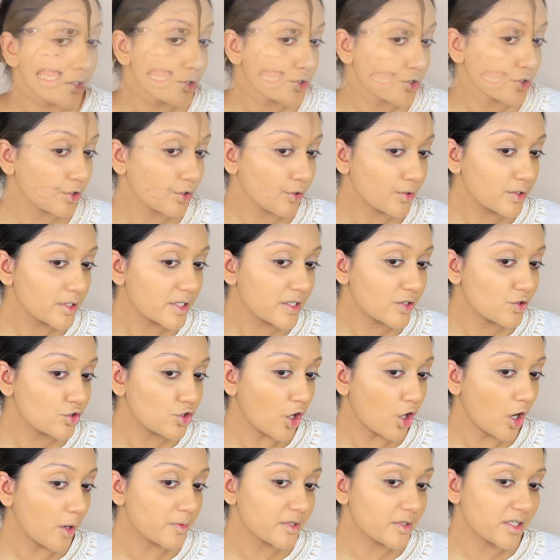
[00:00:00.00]
So those
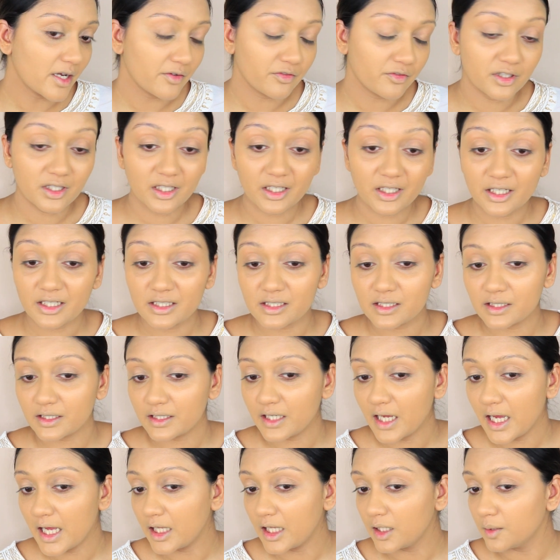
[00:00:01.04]
drops definitely did
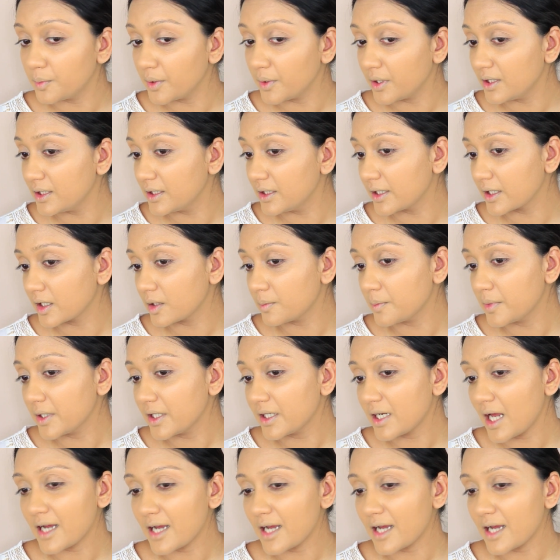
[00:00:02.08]
help a little bit.